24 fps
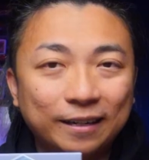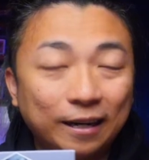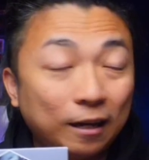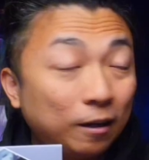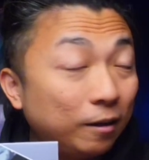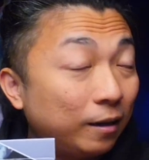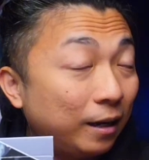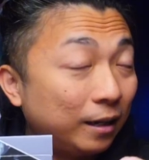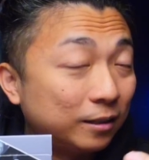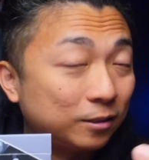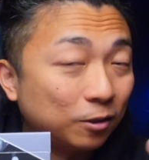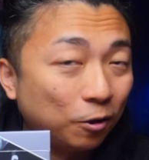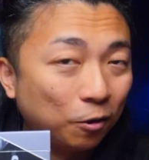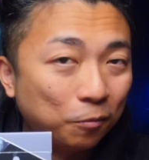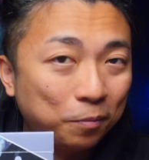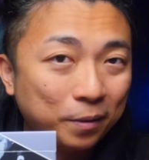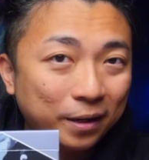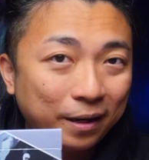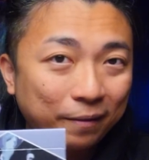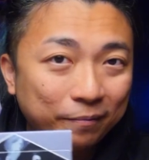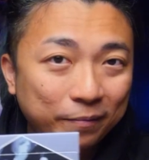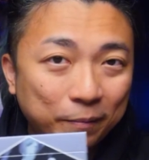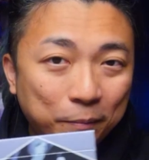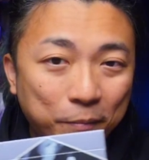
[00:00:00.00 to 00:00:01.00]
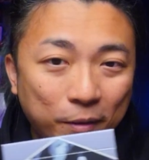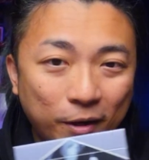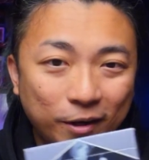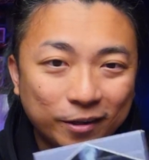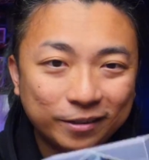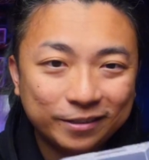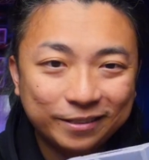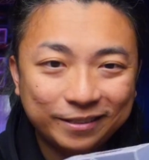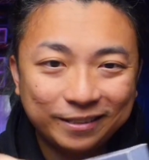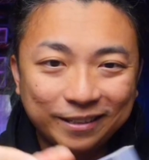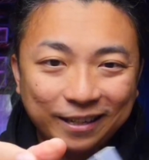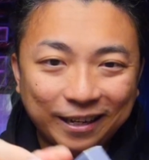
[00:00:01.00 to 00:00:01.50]
Now let's open up the
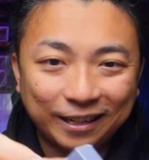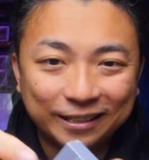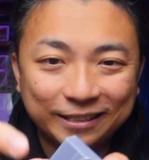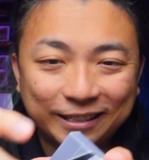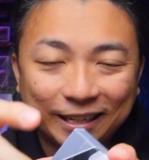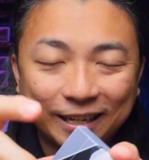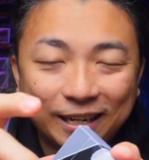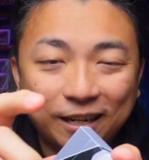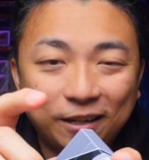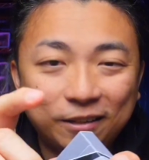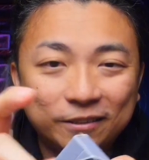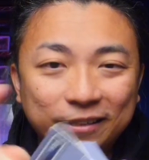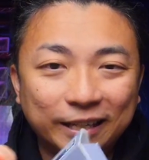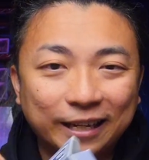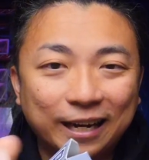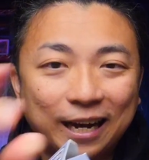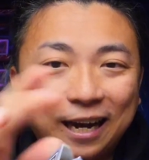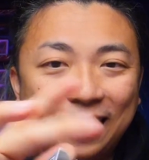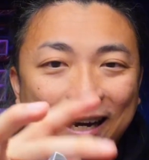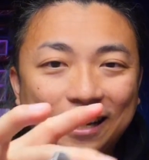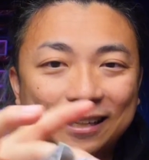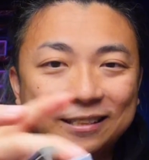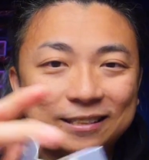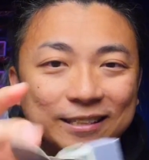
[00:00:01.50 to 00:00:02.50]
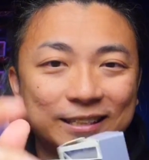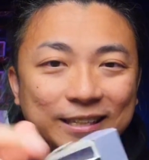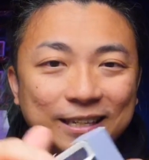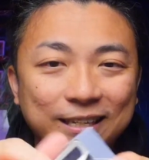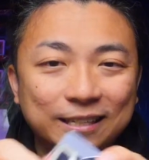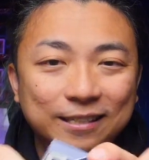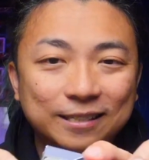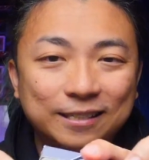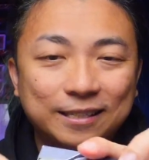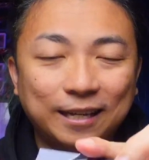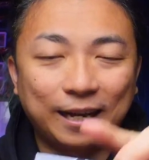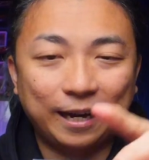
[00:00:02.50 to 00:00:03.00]
box and check out the cards
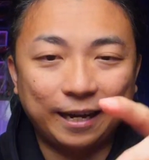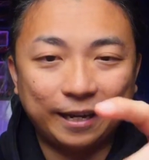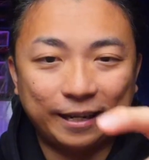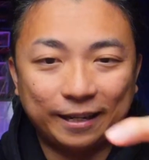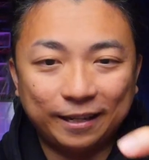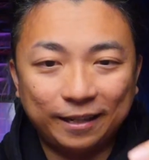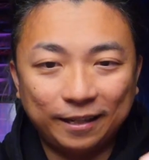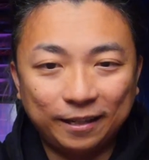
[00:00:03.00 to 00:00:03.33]
inside.